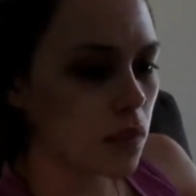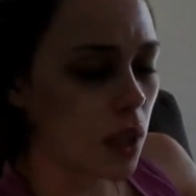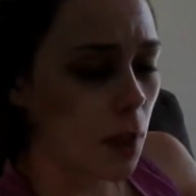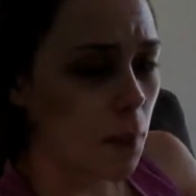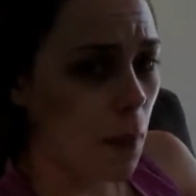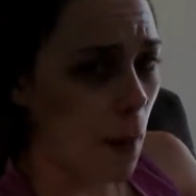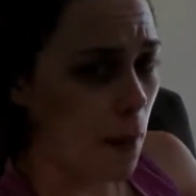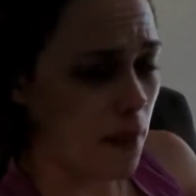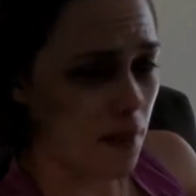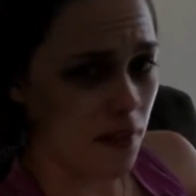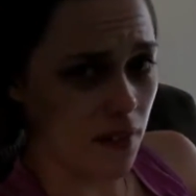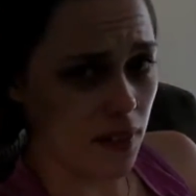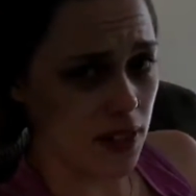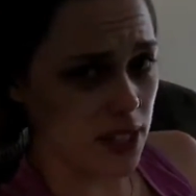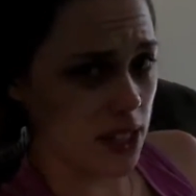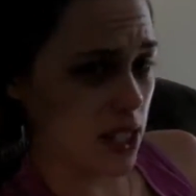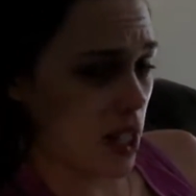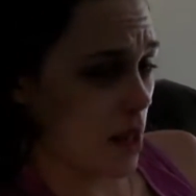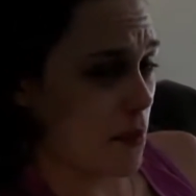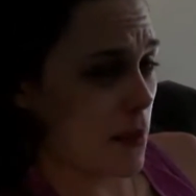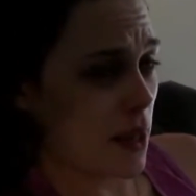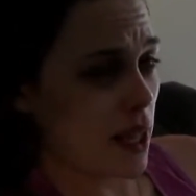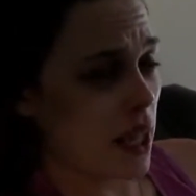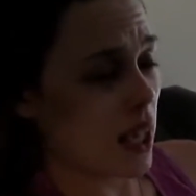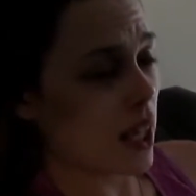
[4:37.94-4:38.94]
Maybe if I
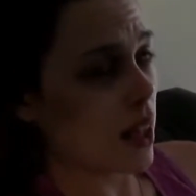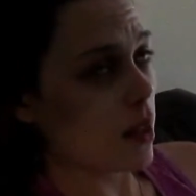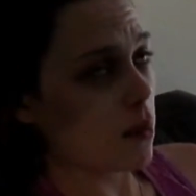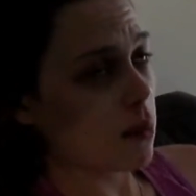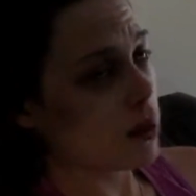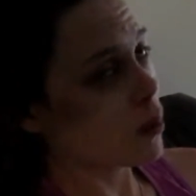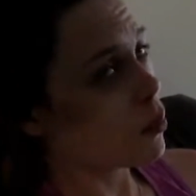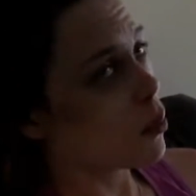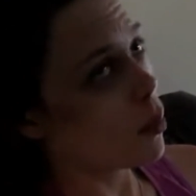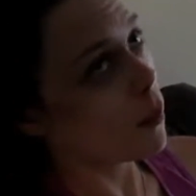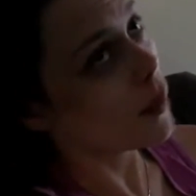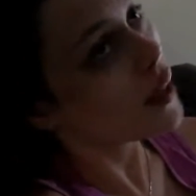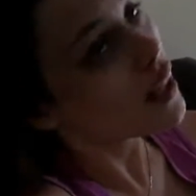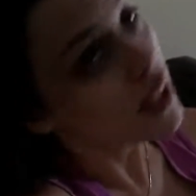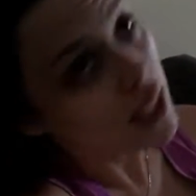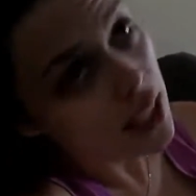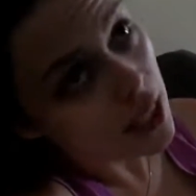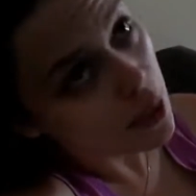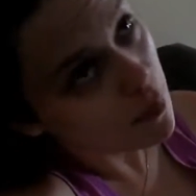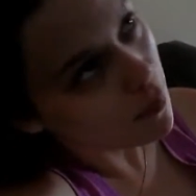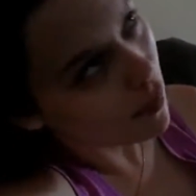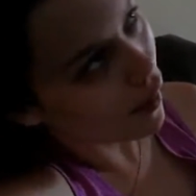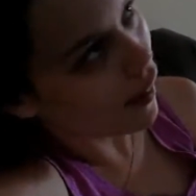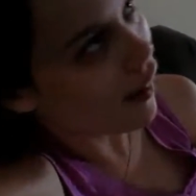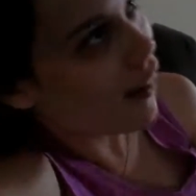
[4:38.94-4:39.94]
start making a little bit more money,
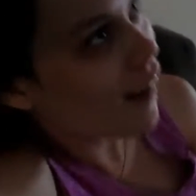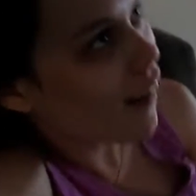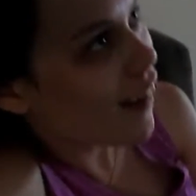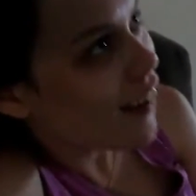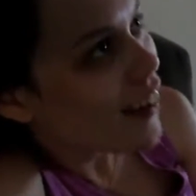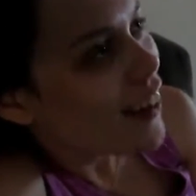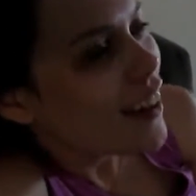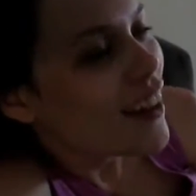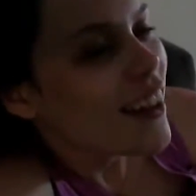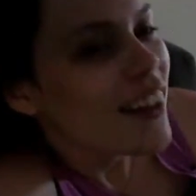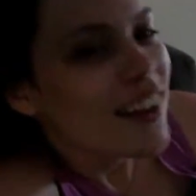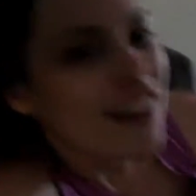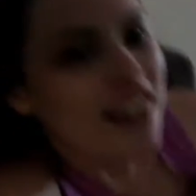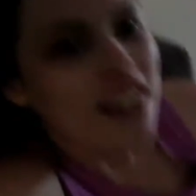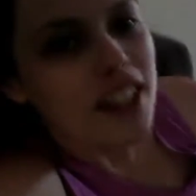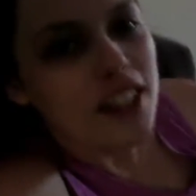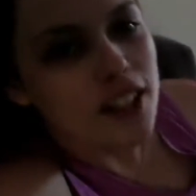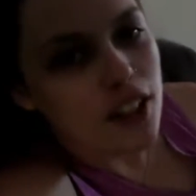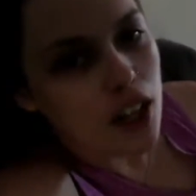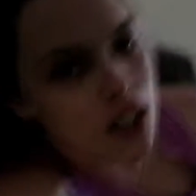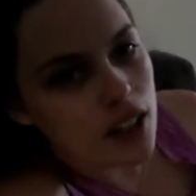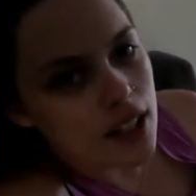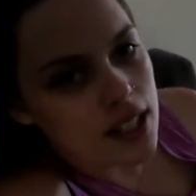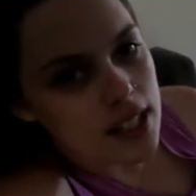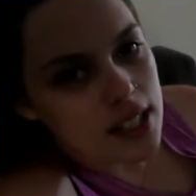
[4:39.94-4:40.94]
but you
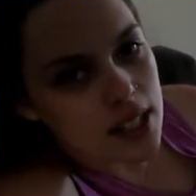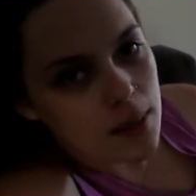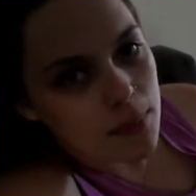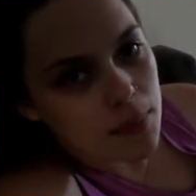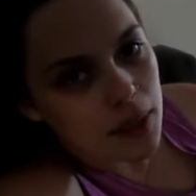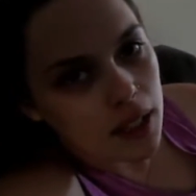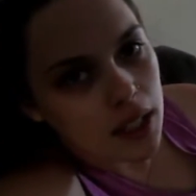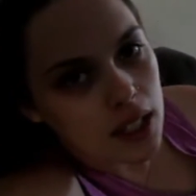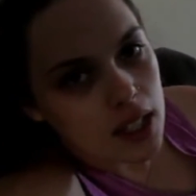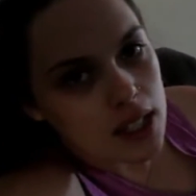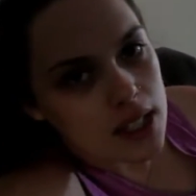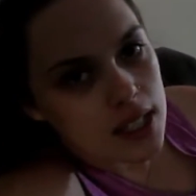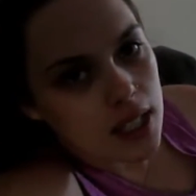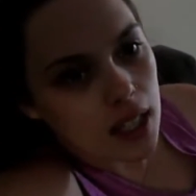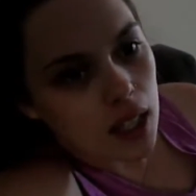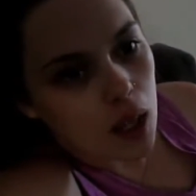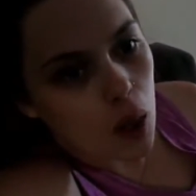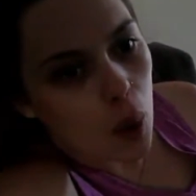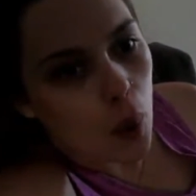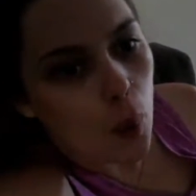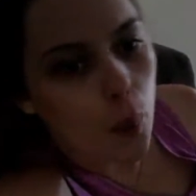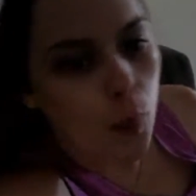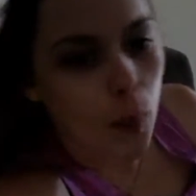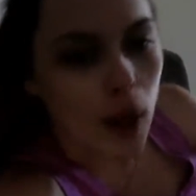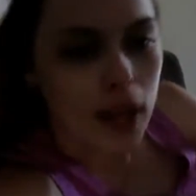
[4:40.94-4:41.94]
know, that's something that's like
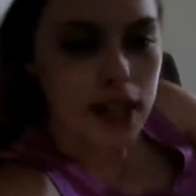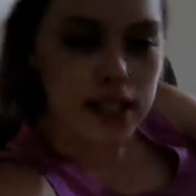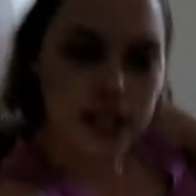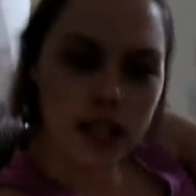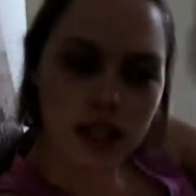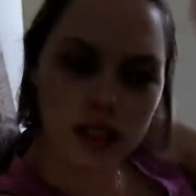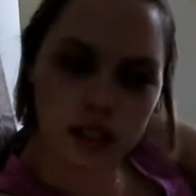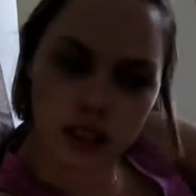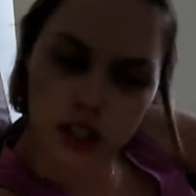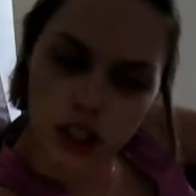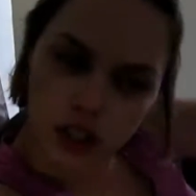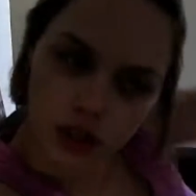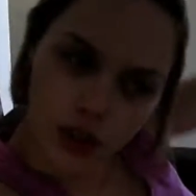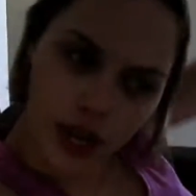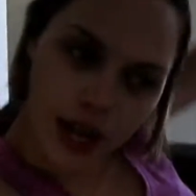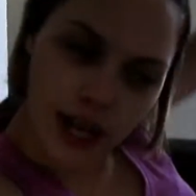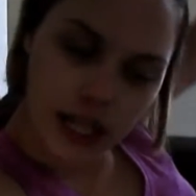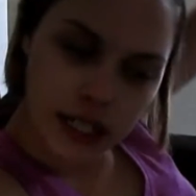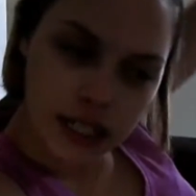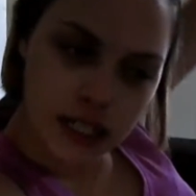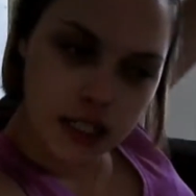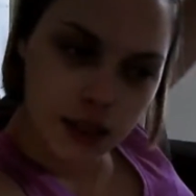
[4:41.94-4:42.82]
way down the track.